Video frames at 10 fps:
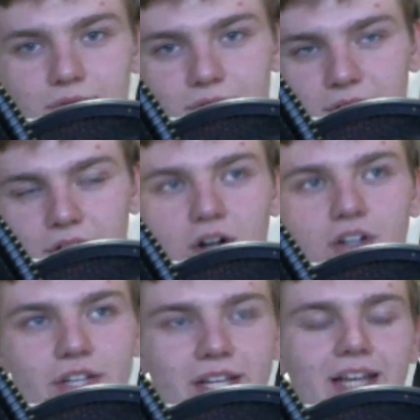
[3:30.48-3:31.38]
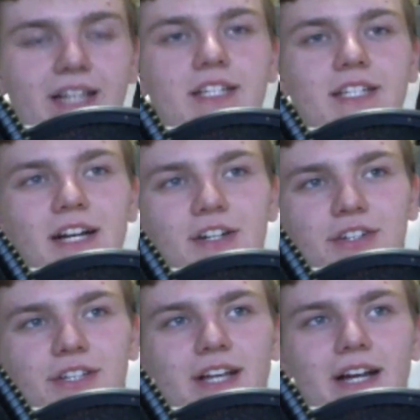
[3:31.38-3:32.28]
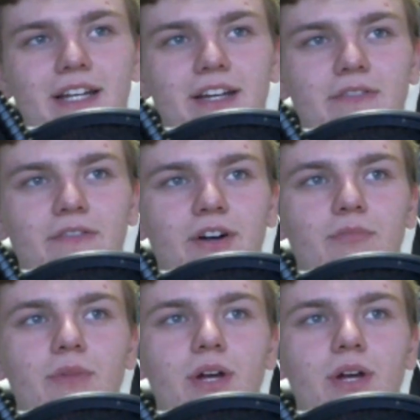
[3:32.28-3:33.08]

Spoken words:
larger they get. It's essentially the idea from